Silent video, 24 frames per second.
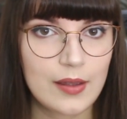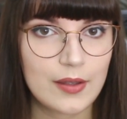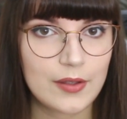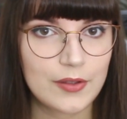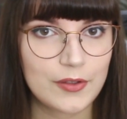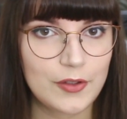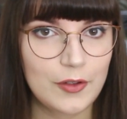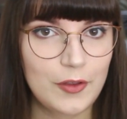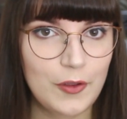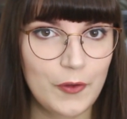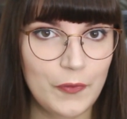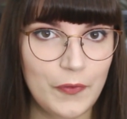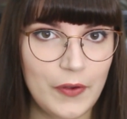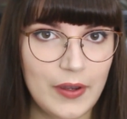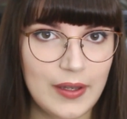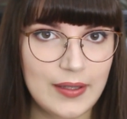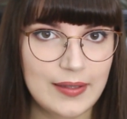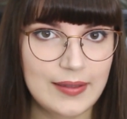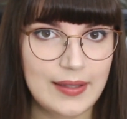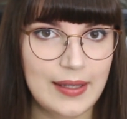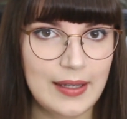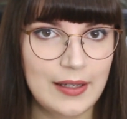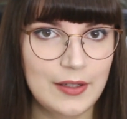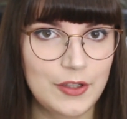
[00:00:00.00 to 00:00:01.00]
So the
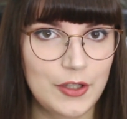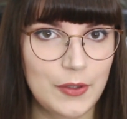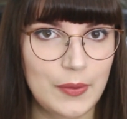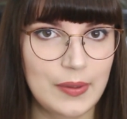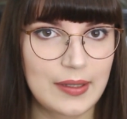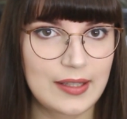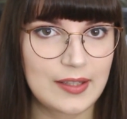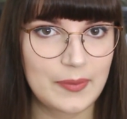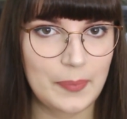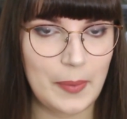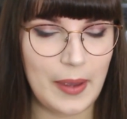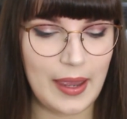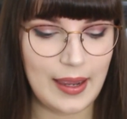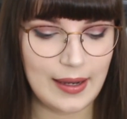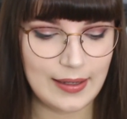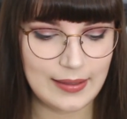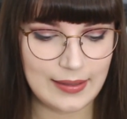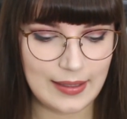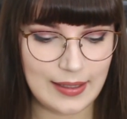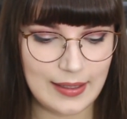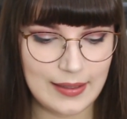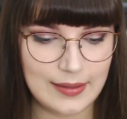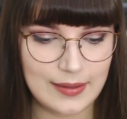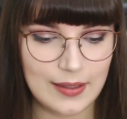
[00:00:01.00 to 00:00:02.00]
first thing to
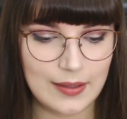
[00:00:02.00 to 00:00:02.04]
expect is